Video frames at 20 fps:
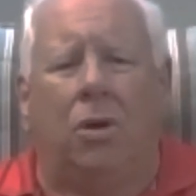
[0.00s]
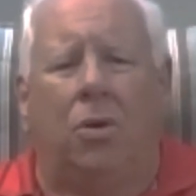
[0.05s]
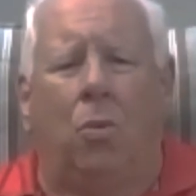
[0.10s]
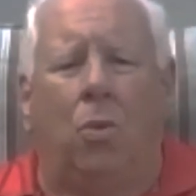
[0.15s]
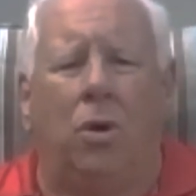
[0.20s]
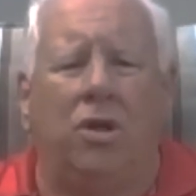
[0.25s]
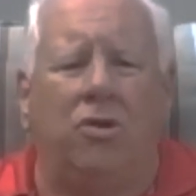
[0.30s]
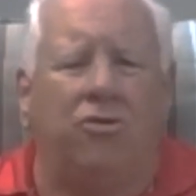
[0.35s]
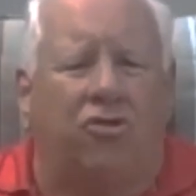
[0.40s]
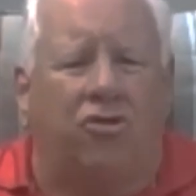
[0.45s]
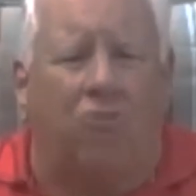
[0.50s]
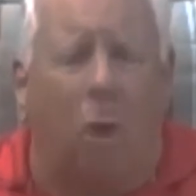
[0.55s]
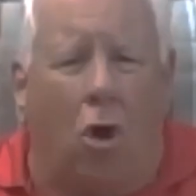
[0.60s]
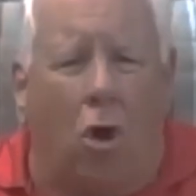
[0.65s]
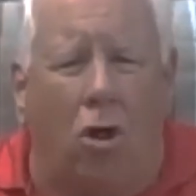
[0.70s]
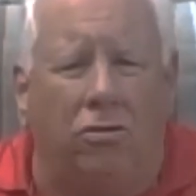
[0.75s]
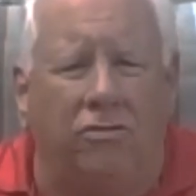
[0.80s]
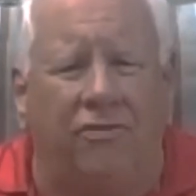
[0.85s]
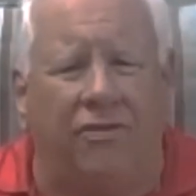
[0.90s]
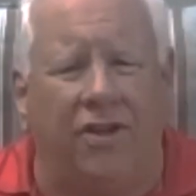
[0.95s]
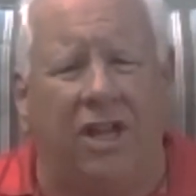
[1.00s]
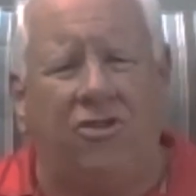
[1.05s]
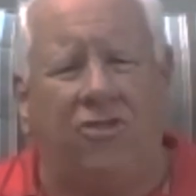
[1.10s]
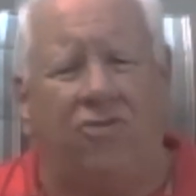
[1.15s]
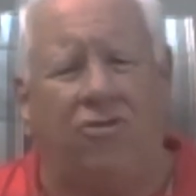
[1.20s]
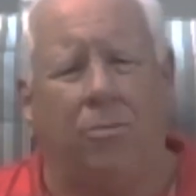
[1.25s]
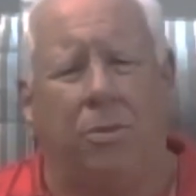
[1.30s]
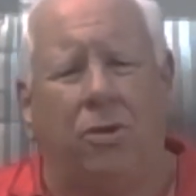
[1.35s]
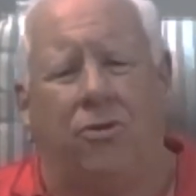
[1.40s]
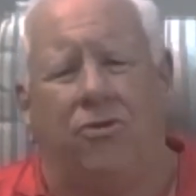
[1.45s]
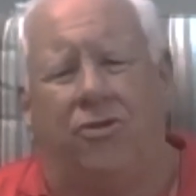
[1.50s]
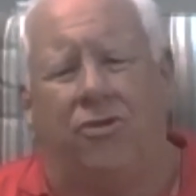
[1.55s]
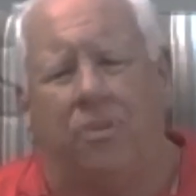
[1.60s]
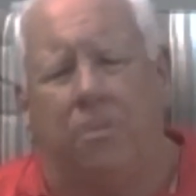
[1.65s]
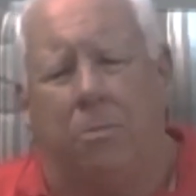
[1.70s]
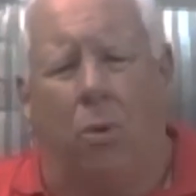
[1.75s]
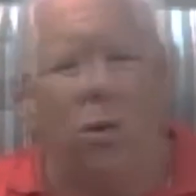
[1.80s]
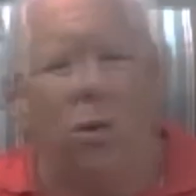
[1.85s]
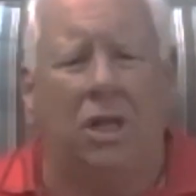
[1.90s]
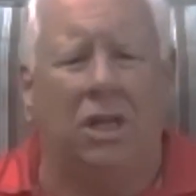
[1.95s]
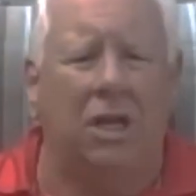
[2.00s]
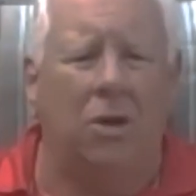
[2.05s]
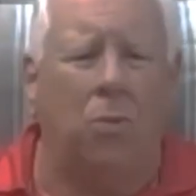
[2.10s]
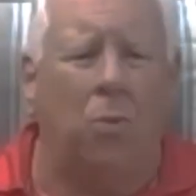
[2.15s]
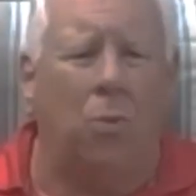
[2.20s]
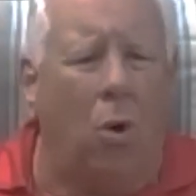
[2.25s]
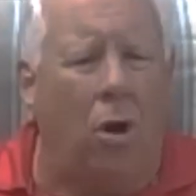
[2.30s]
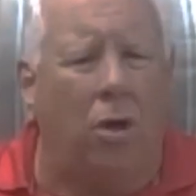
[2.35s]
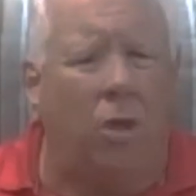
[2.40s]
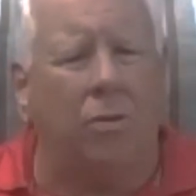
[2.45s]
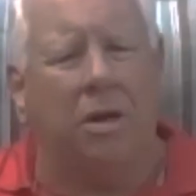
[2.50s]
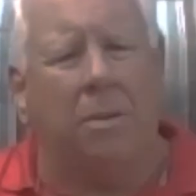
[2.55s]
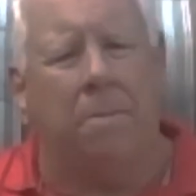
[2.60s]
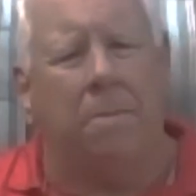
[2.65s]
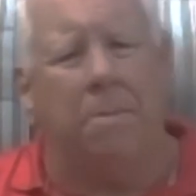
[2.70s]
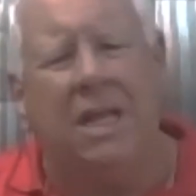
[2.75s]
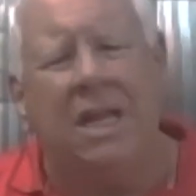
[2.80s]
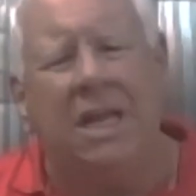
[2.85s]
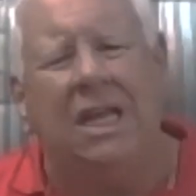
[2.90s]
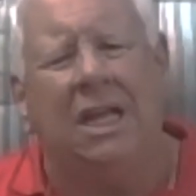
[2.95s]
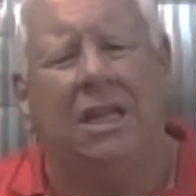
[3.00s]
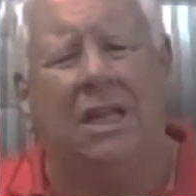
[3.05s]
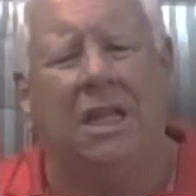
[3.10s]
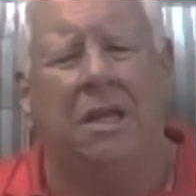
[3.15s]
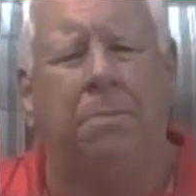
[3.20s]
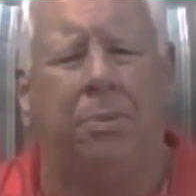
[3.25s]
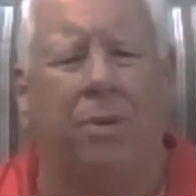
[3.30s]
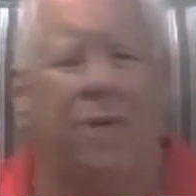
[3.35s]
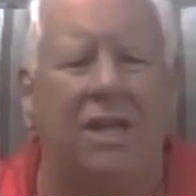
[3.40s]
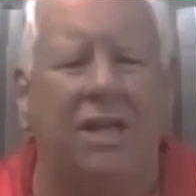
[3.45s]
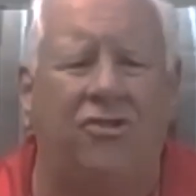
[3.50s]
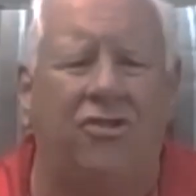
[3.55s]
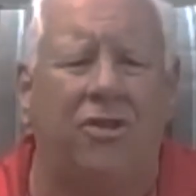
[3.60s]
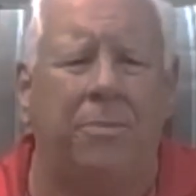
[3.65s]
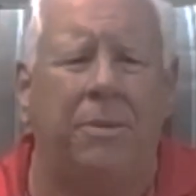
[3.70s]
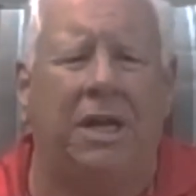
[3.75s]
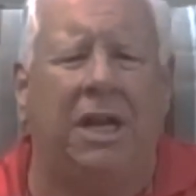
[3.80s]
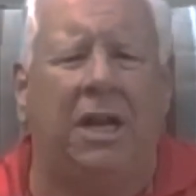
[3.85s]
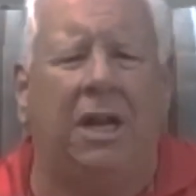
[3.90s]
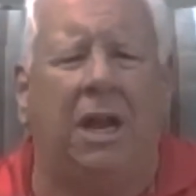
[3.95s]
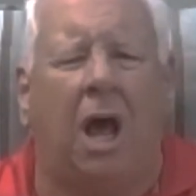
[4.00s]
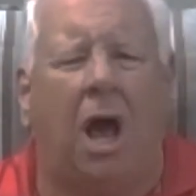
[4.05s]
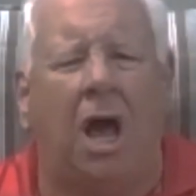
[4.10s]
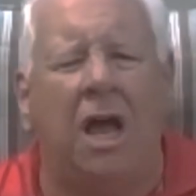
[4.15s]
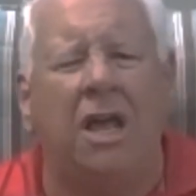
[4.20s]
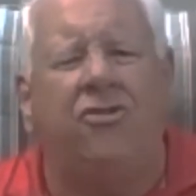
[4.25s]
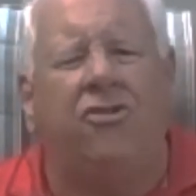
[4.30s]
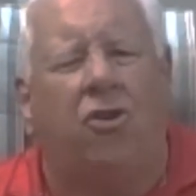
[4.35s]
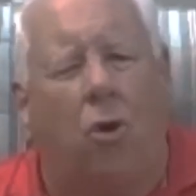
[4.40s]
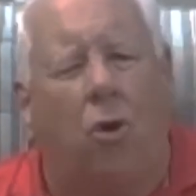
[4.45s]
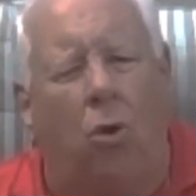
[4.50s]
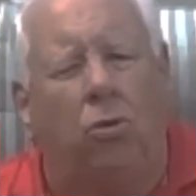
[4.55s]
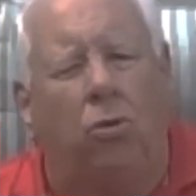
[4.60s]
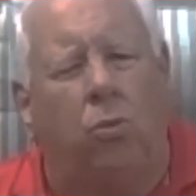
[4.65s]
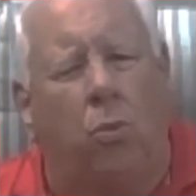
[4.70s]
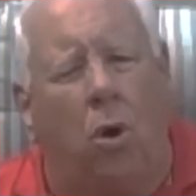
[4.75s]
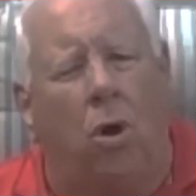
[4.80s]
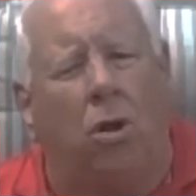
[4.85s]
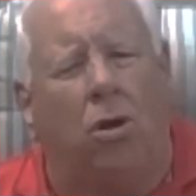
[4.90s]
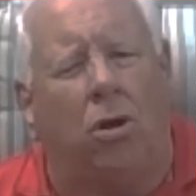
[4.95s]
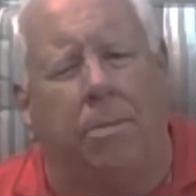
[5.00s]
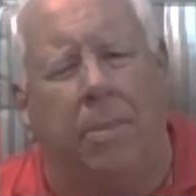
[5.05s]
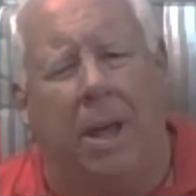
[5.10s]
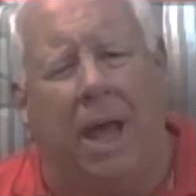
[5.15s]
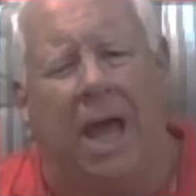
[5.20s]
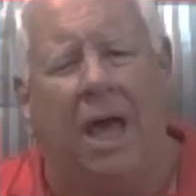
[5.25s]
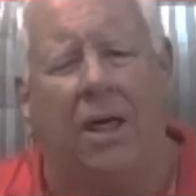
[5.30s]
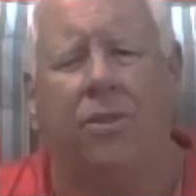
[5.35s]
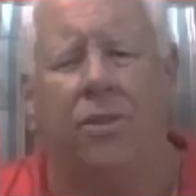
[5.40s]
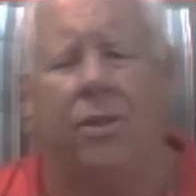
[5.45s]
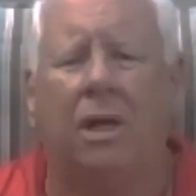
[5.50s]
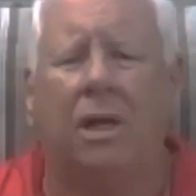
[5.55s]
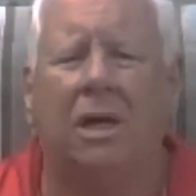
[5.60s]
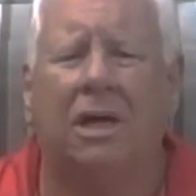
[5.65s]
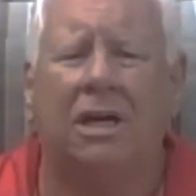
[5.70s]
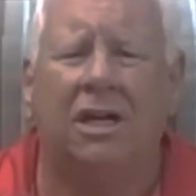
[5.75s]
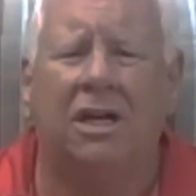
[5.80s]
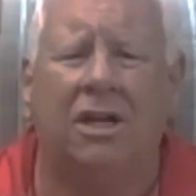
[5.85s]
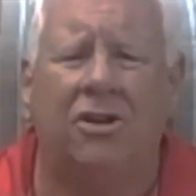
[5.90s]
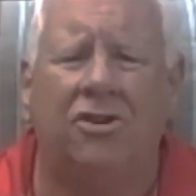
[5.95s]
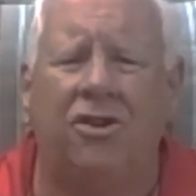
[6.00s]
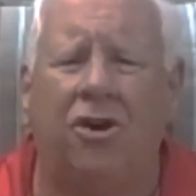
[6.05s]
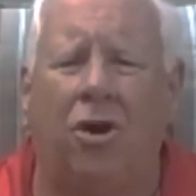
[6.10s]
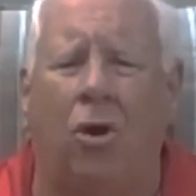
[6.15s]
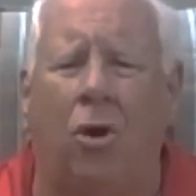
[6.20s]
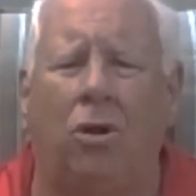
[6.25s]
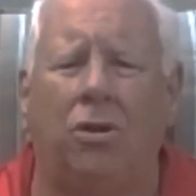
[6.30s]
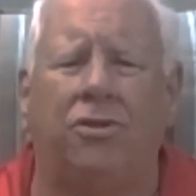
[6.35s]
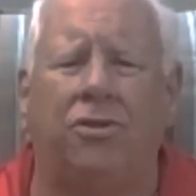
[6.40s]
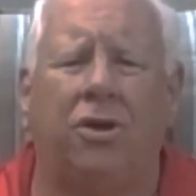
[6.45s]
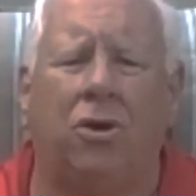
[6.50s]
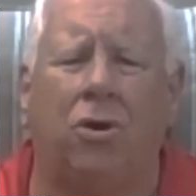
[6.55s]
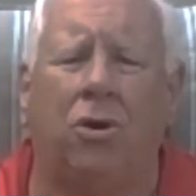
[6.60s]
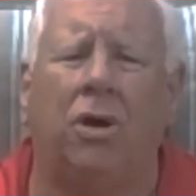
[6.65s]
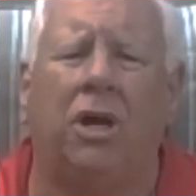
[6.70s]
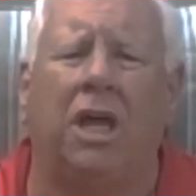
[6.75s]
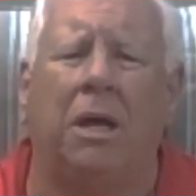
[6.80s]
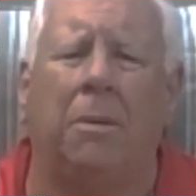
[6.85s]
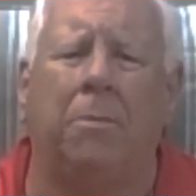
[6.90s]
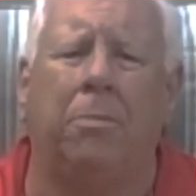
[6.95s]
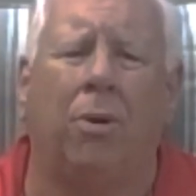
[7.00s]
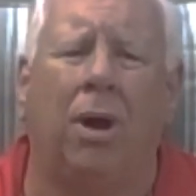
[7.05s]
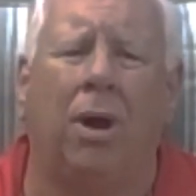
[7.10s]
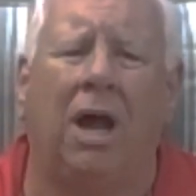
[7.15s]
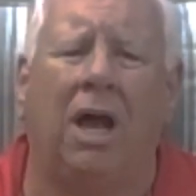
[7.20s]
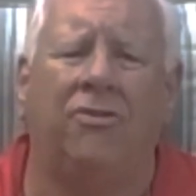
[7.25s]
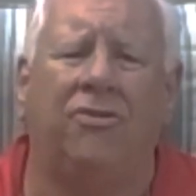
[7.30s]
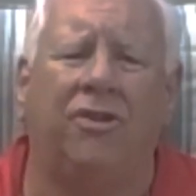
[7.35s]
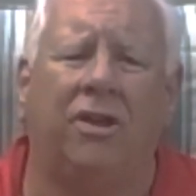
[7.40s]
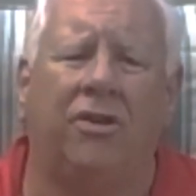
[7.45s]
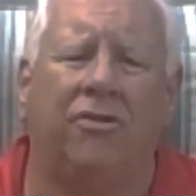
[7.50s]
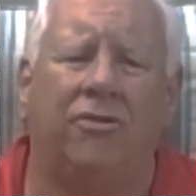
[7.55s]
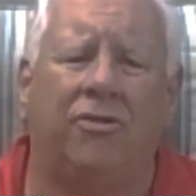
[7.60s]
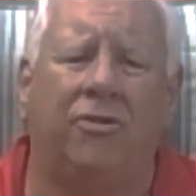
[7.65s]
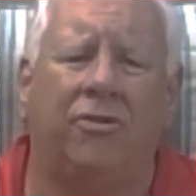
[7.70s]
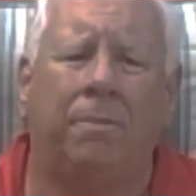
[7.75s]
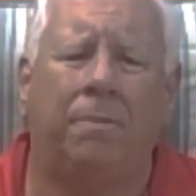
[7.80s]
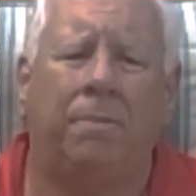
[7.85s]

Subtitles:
We scald vegetables in boiling water and immediately place them in an ice cold water bath to halt the cooking process.